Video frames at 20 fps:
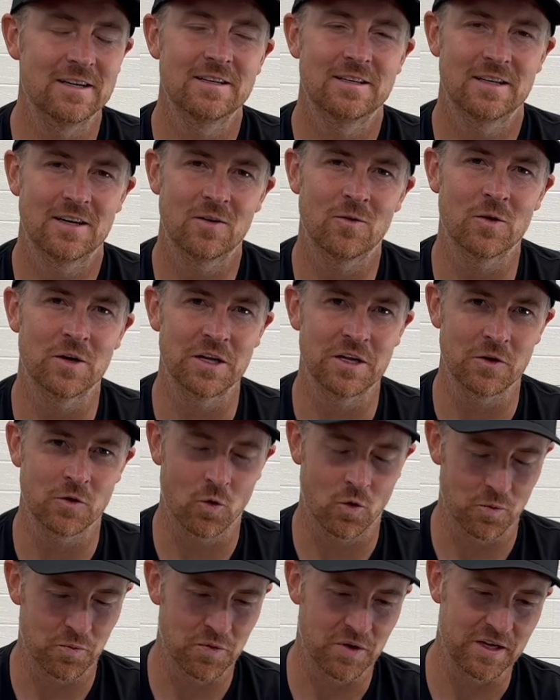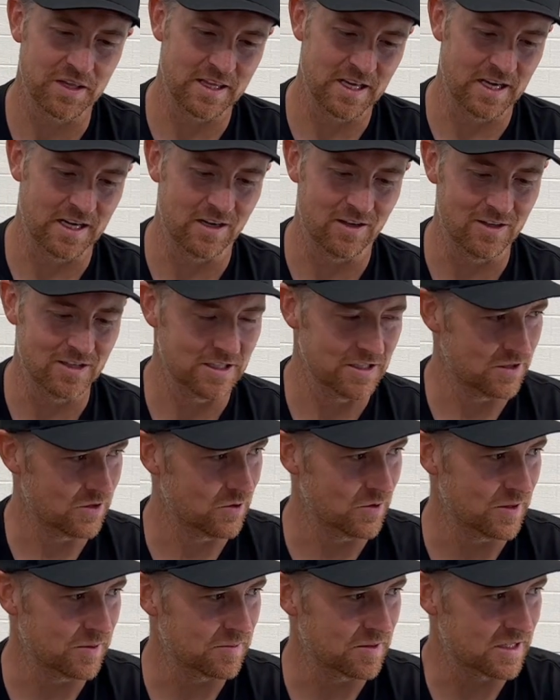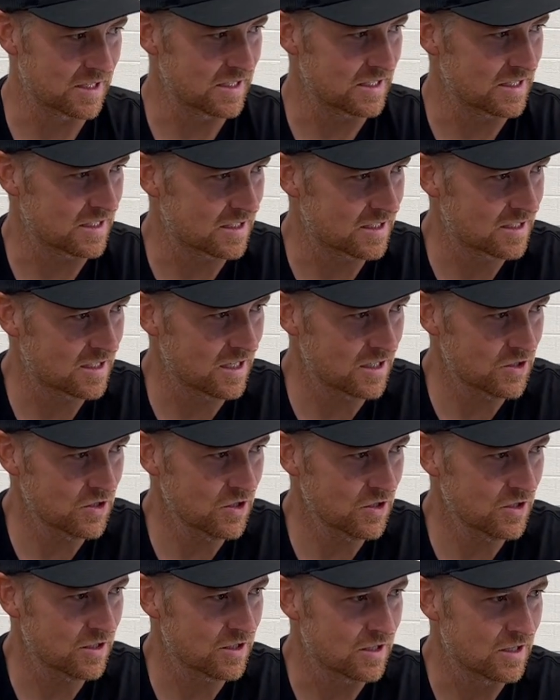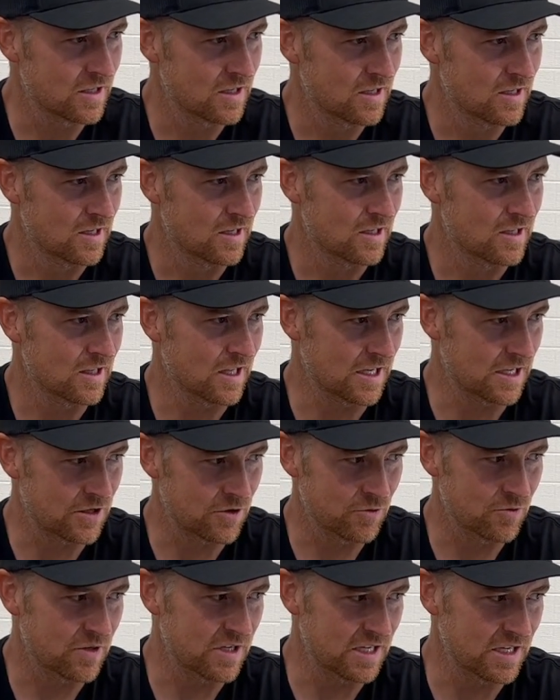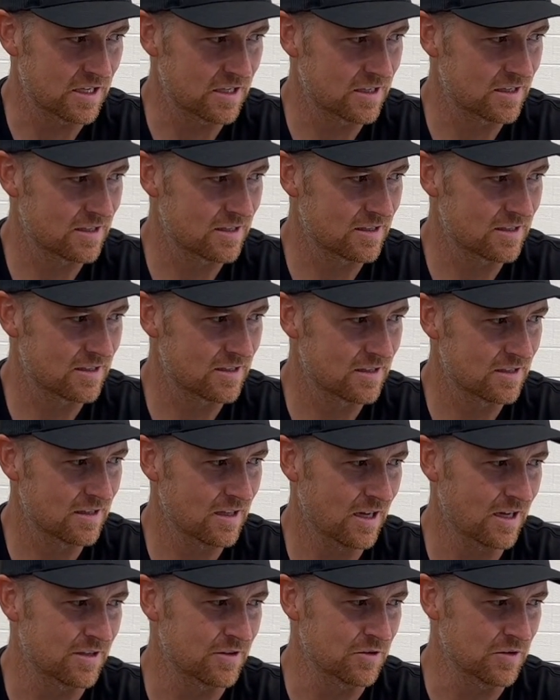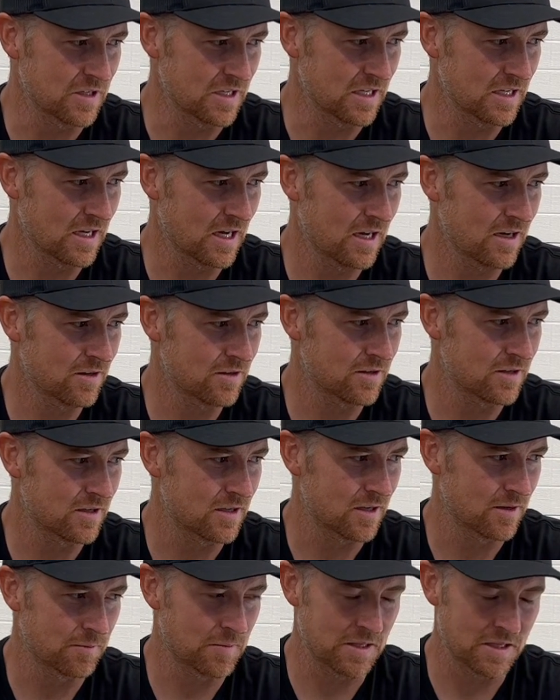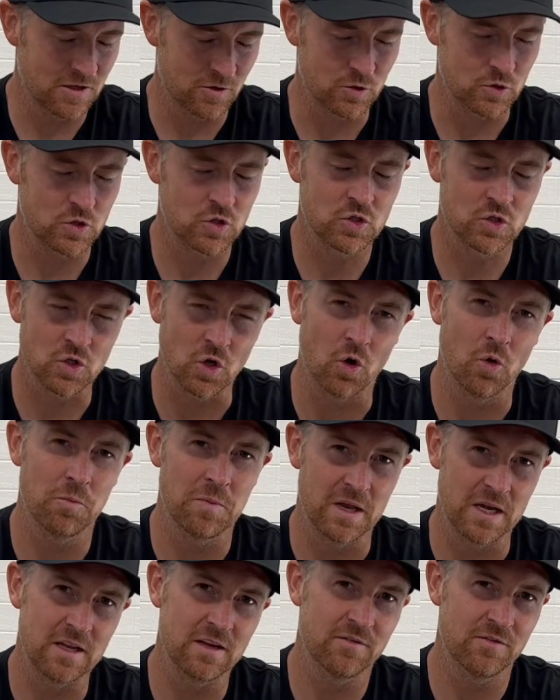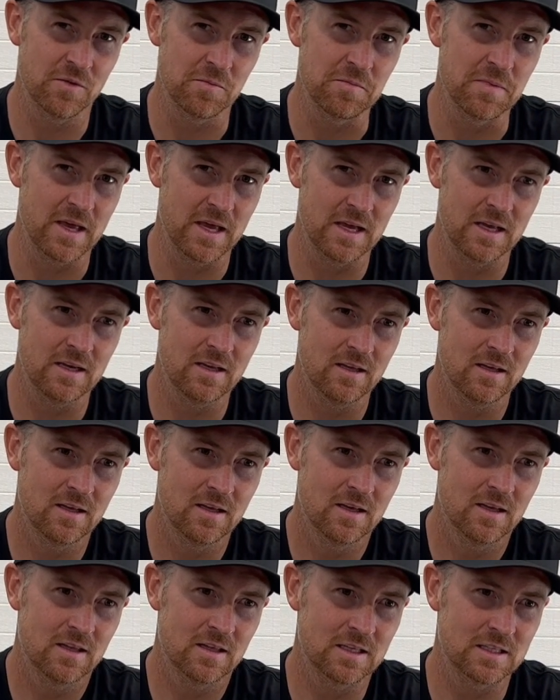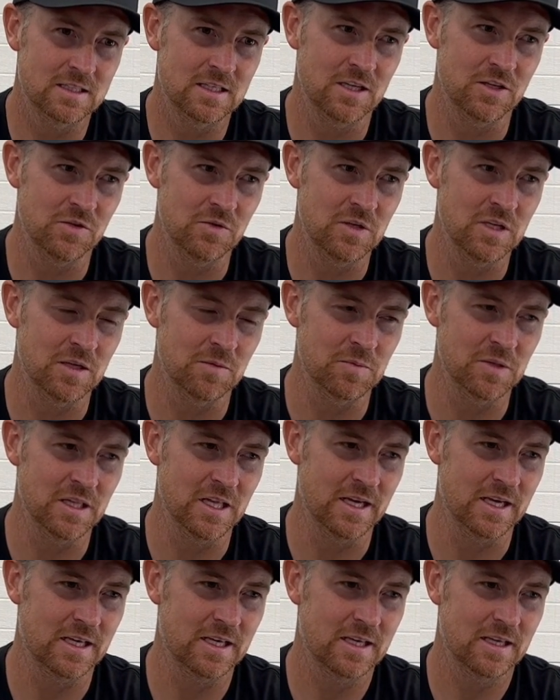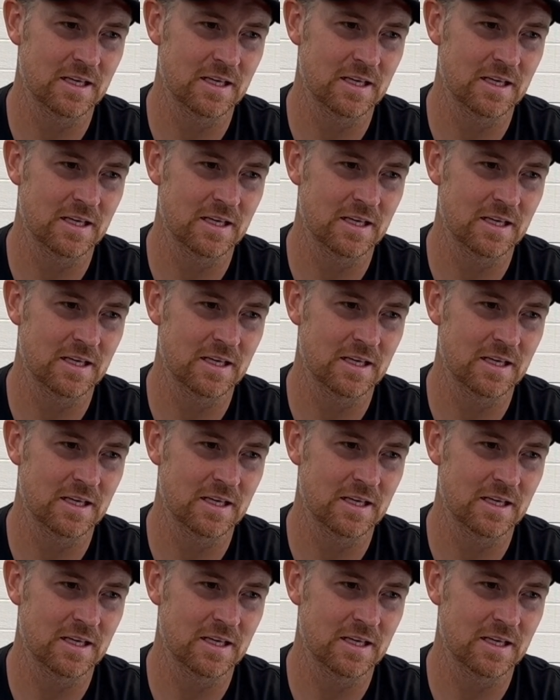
want to incorporate that all into it because it's such a not unique. I mean, there's so many of them made. That's not unique, but like